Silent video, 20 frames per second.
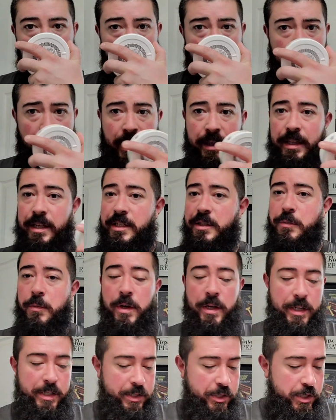And this one
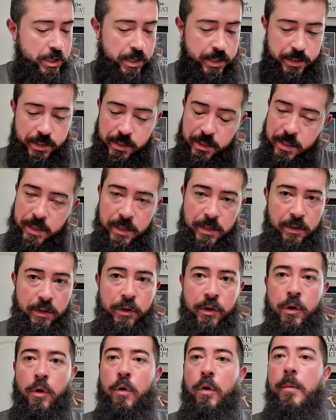is just
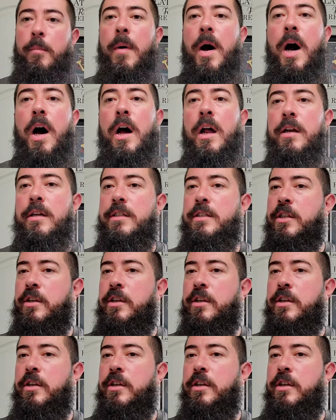gourmand